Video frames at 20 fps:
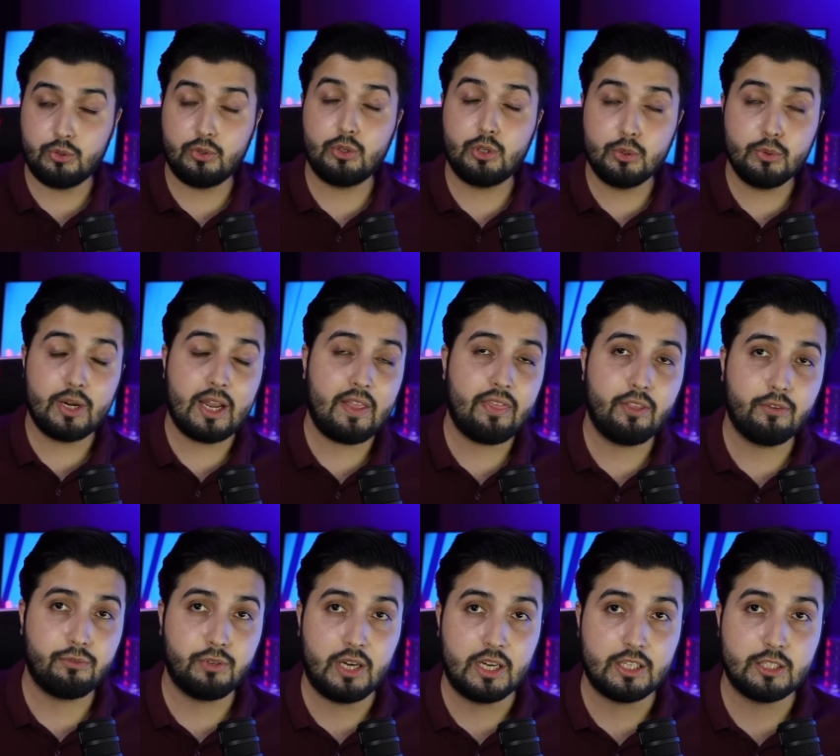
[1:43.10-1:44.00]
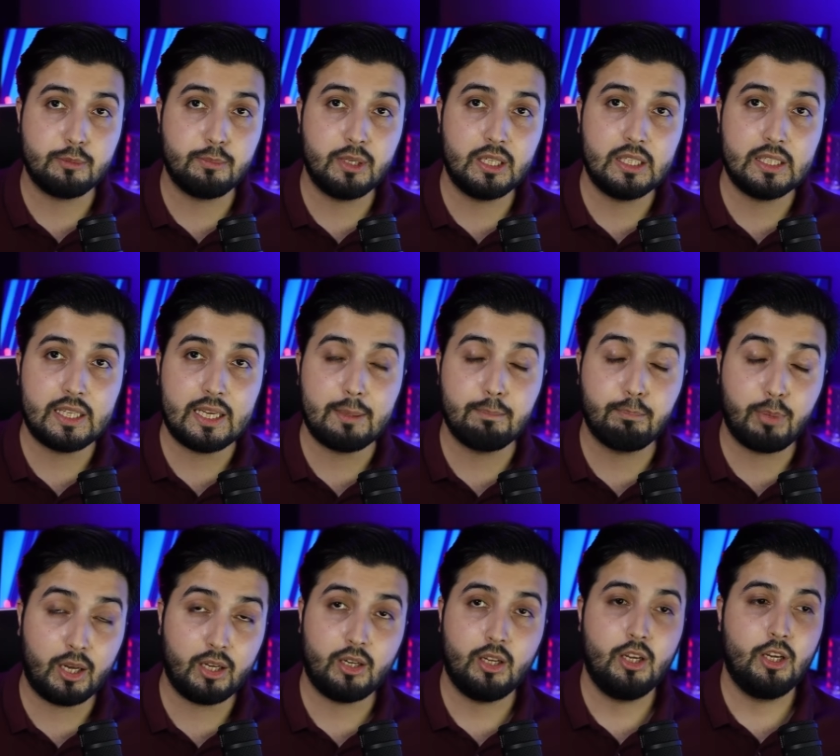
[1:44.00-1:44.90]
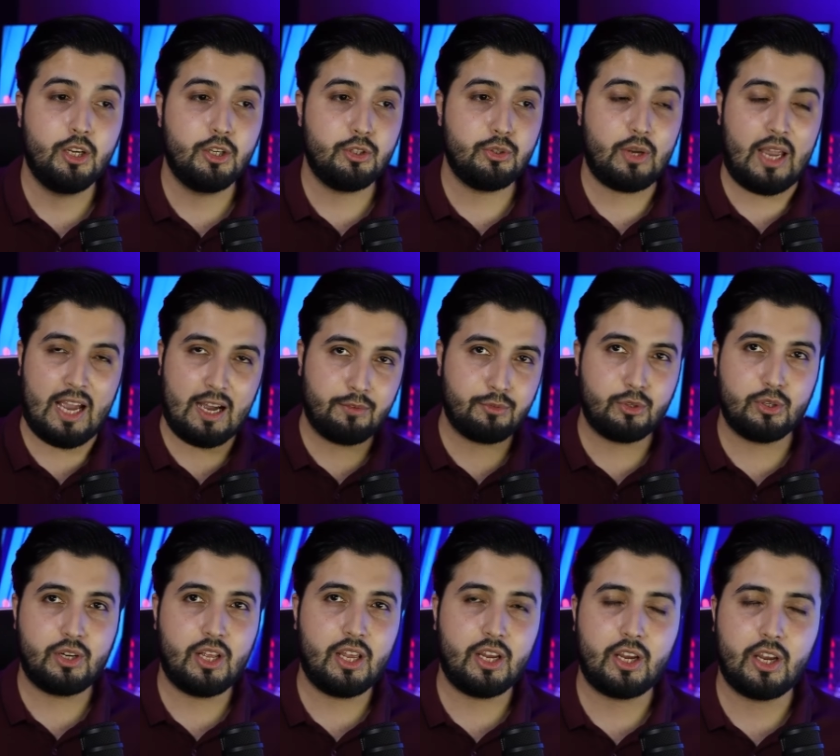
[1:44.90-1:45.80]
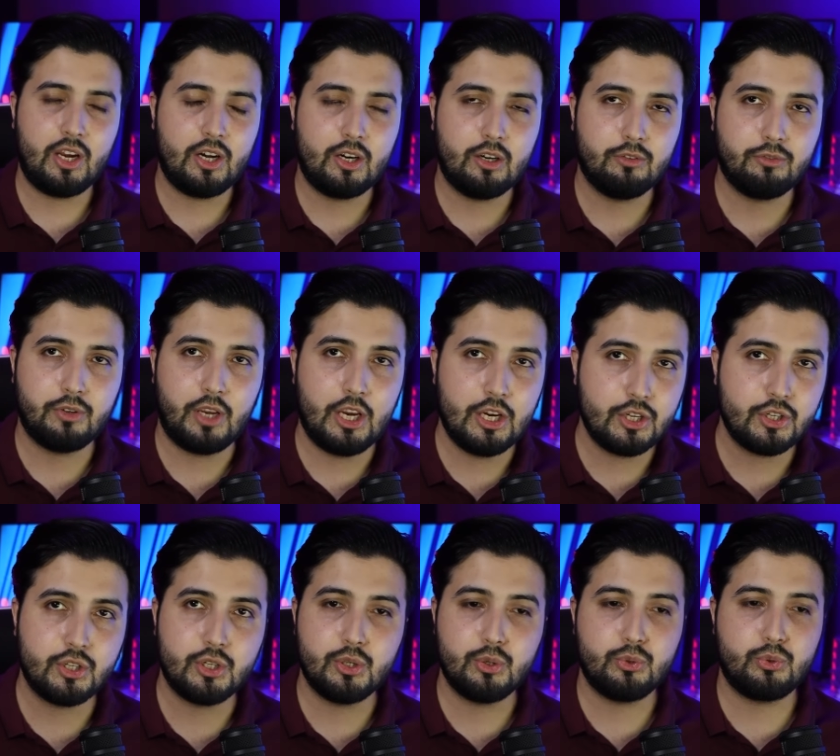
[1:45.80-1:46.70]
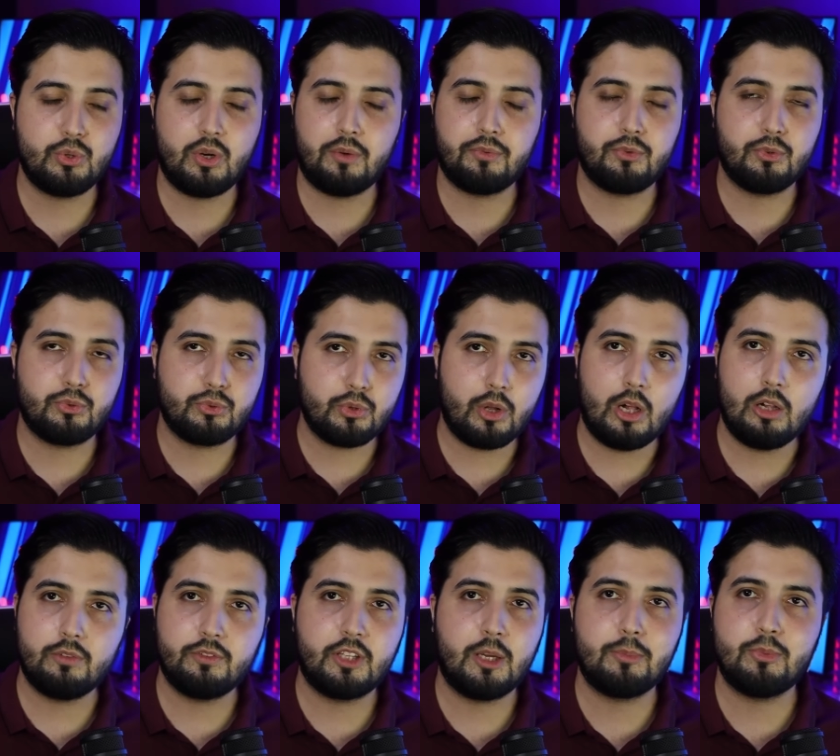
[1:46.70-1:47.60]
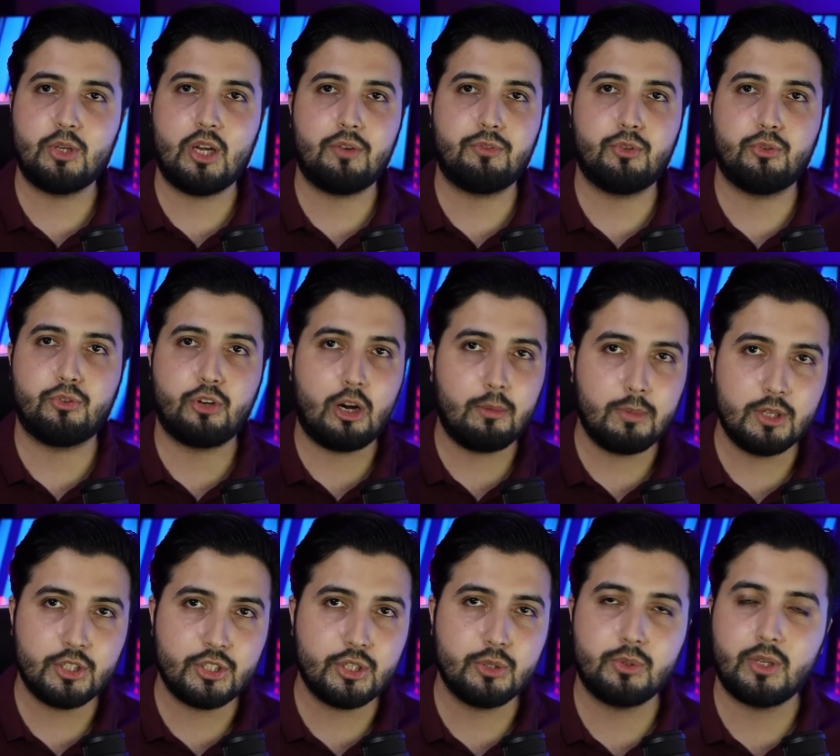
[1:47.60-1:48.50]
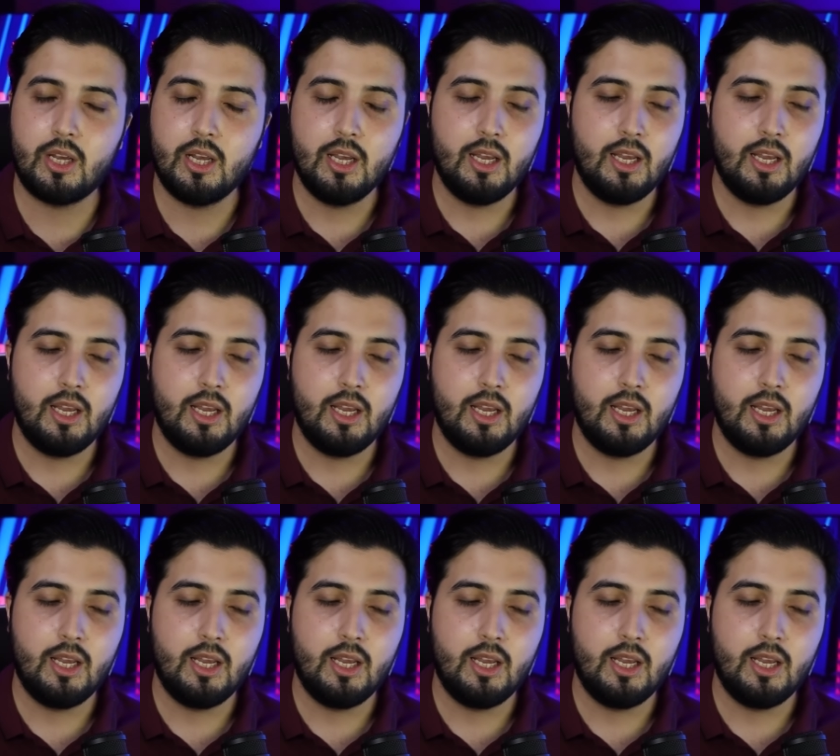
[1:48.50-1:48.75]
do get the flexibility, but you have to take care of issues, you have to solve them, you have to troubleshoot